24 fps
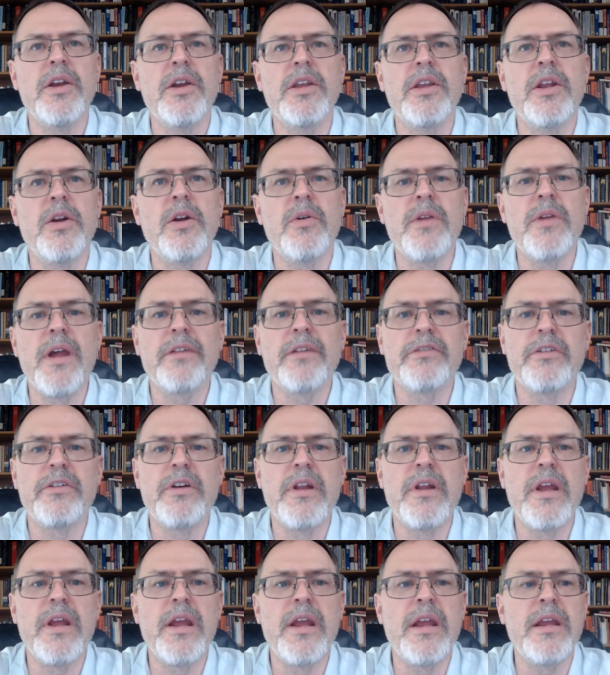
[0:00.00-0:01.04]
you know,
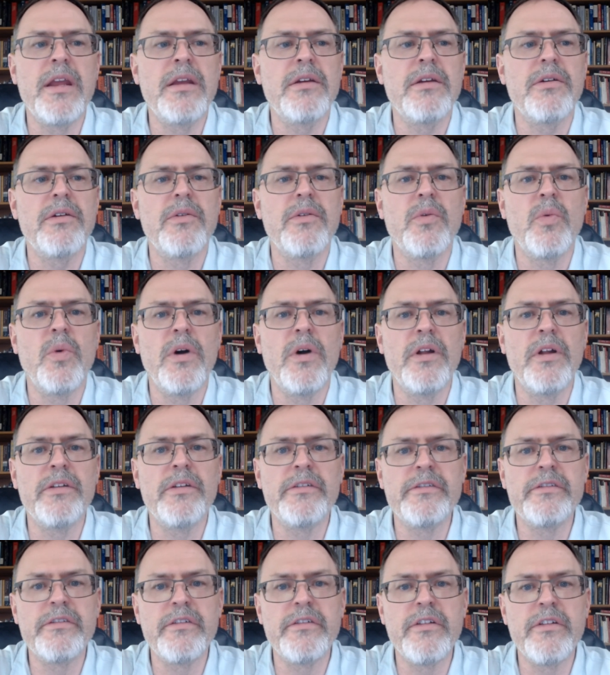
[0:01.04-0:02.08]
yesterday
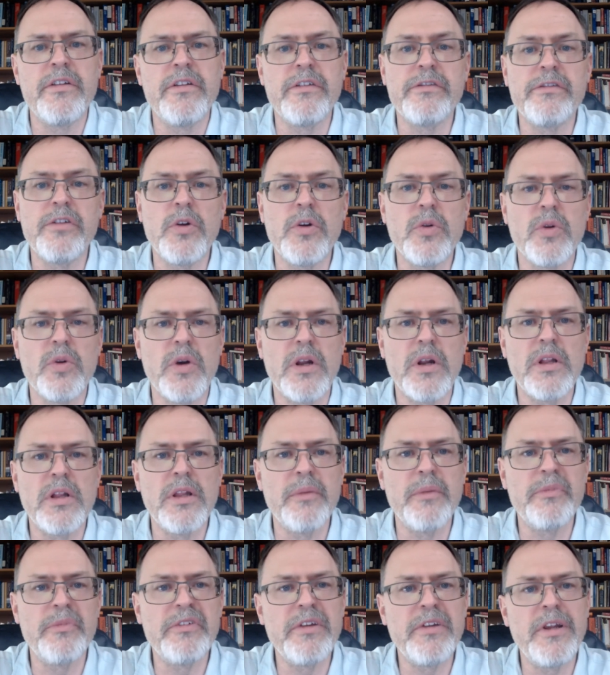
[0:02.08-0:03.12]
was the solar
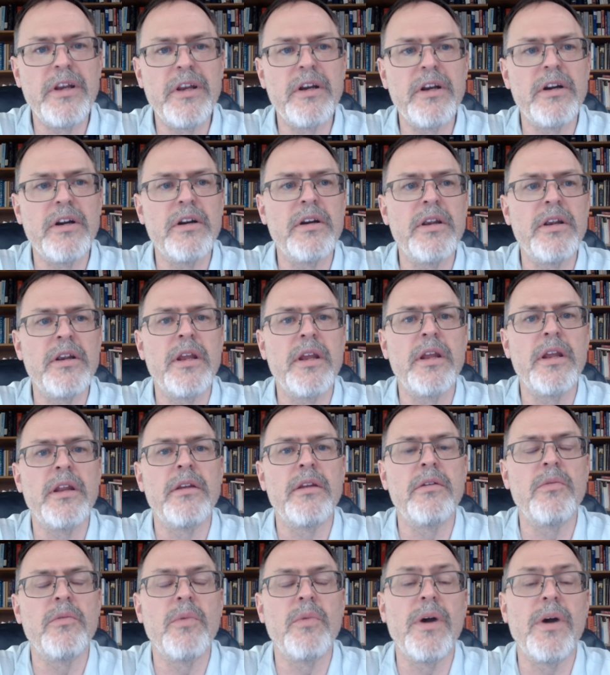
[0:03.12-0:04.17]
eclipse here
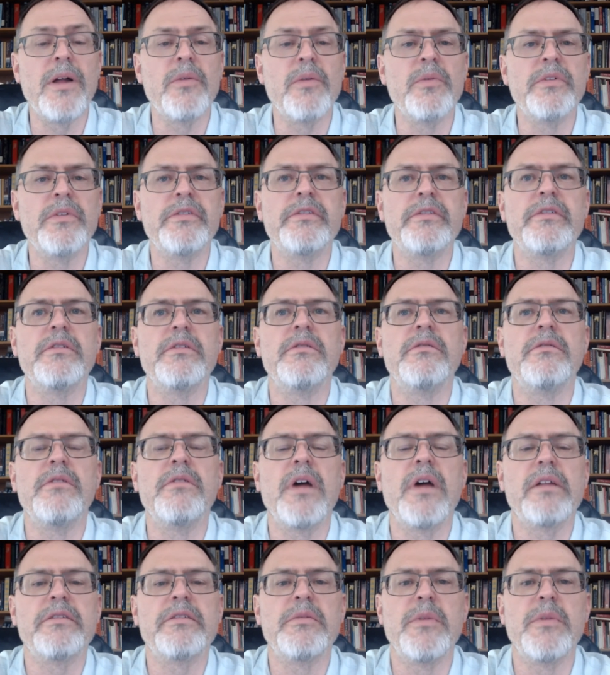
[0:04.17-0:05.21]
in, well, it was
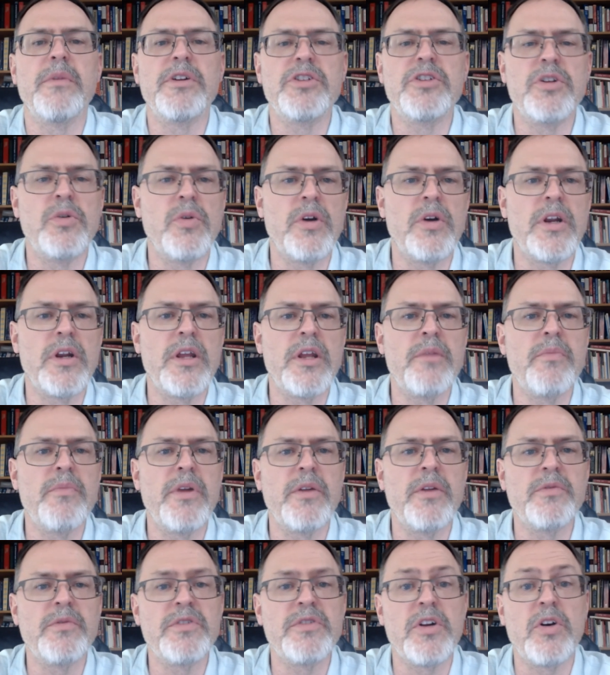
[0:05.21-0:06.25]
not so much in Oregon,
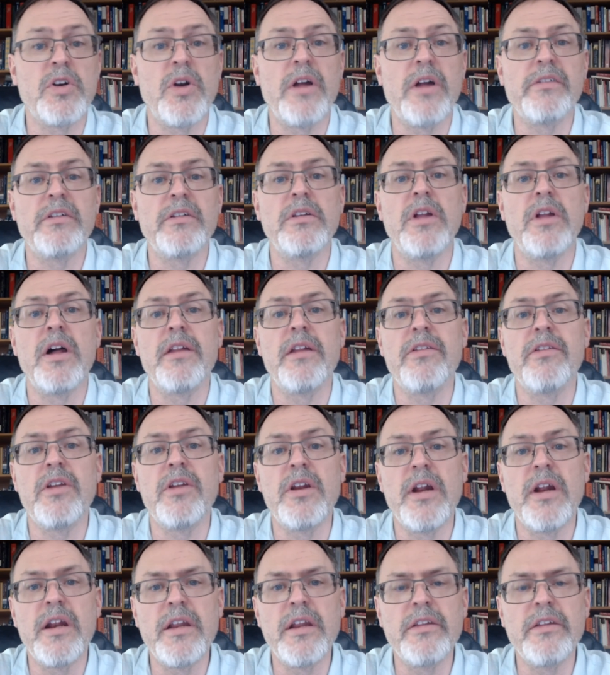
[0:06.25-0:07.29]
but it was across a lot of the
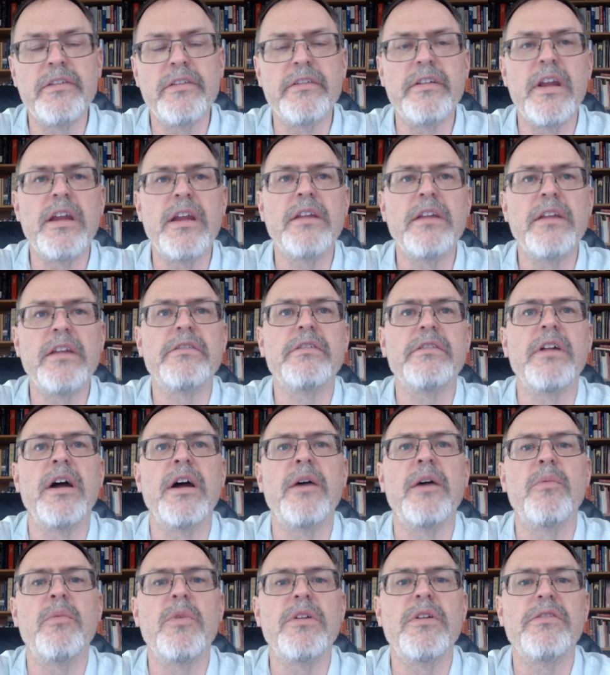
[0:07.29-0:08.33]
United States.
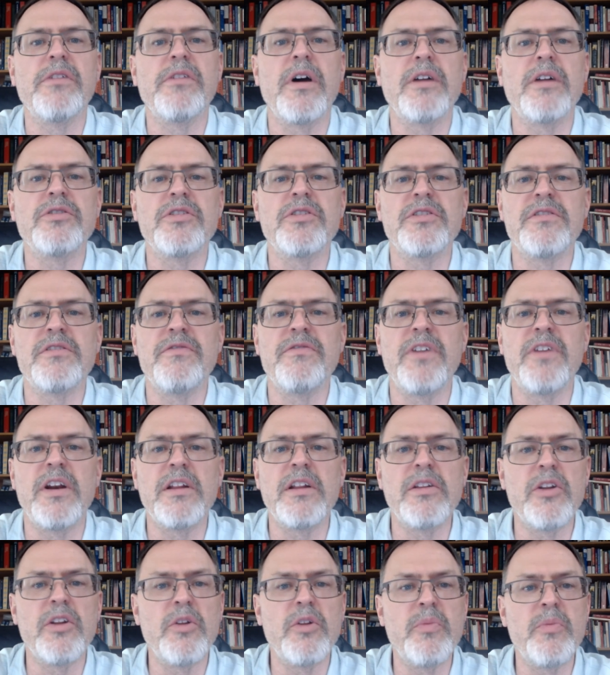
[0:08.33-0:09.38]
Uh, we saw it just a
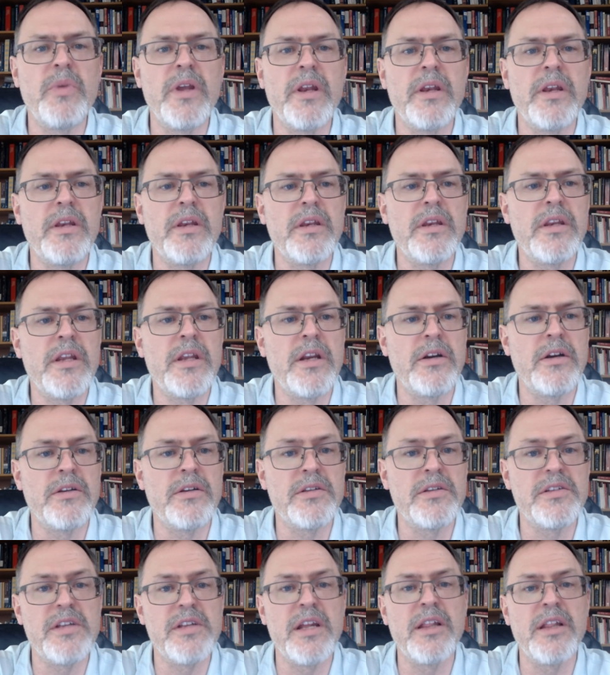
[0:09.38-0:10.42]
very little bit here
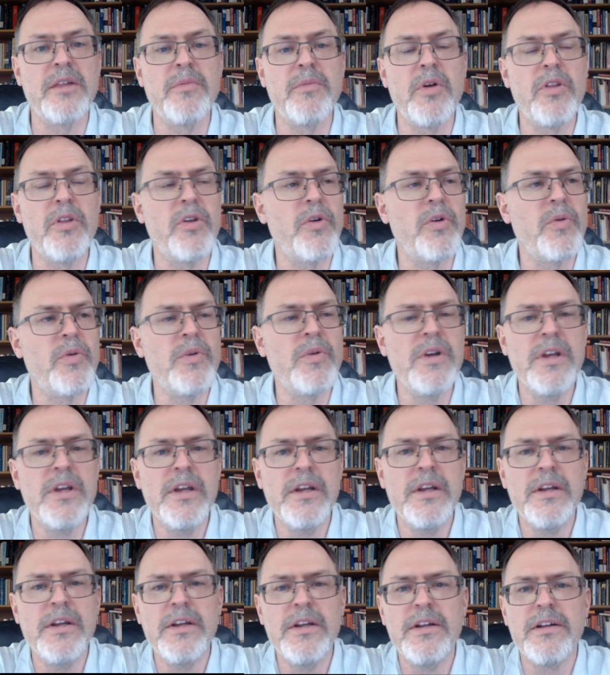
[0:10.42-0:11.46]
in Salem, although
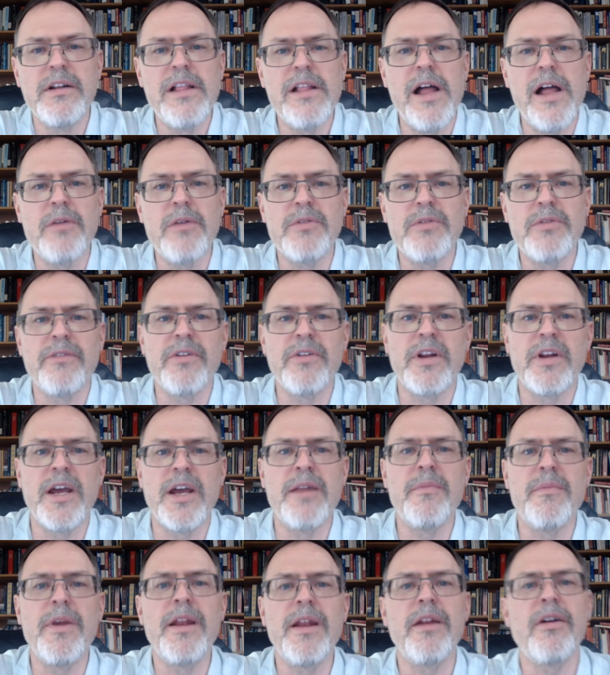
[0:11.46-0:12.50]
cloud cover
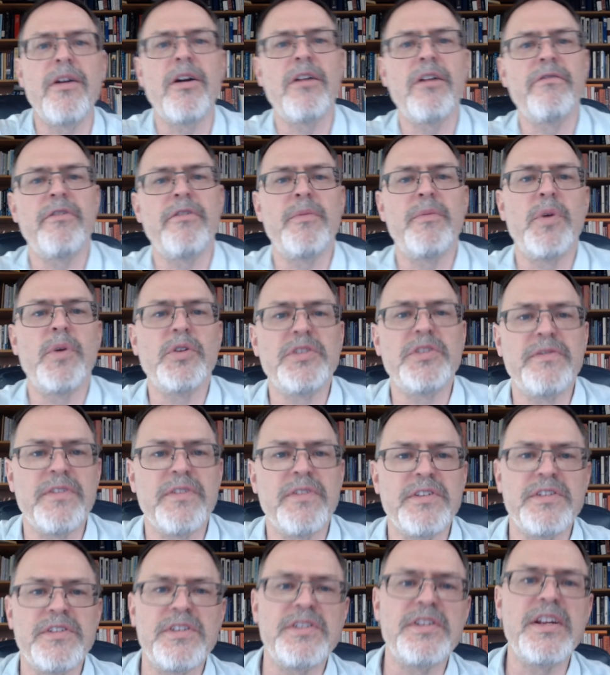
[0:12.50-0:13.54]
kind of made it hard for most of
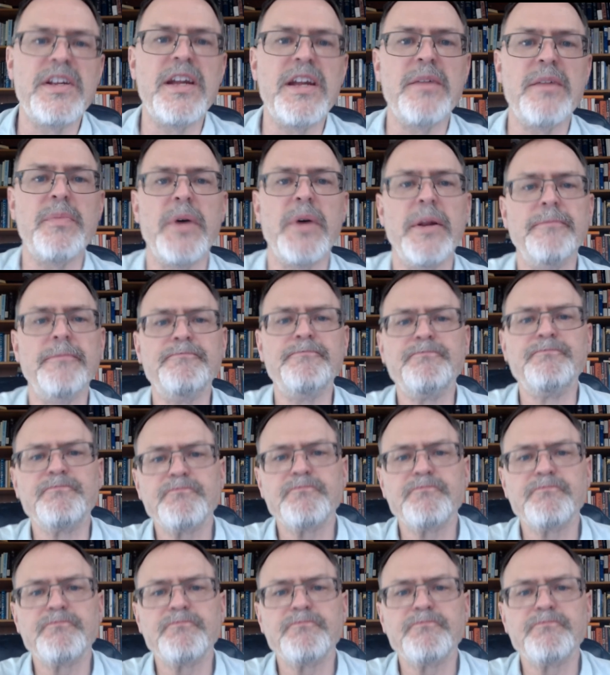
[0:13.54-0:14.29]
us to see it. But